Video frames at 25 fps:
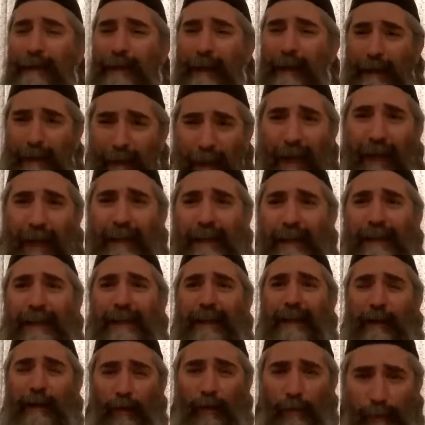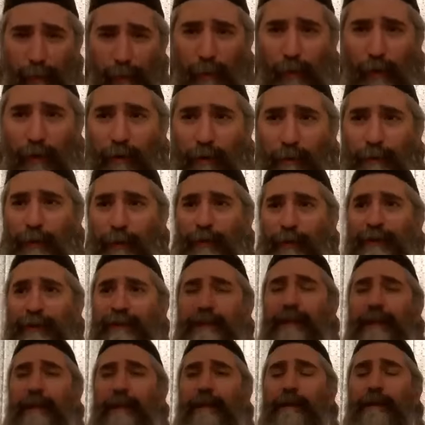like an ani, like a poor
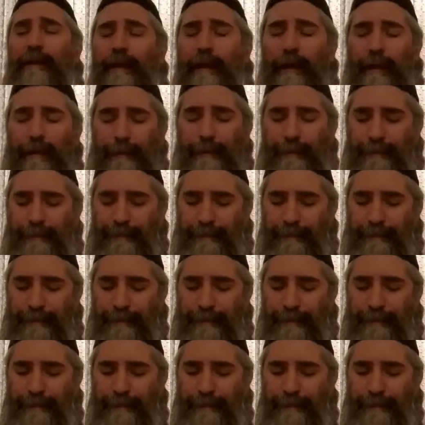person, yeah?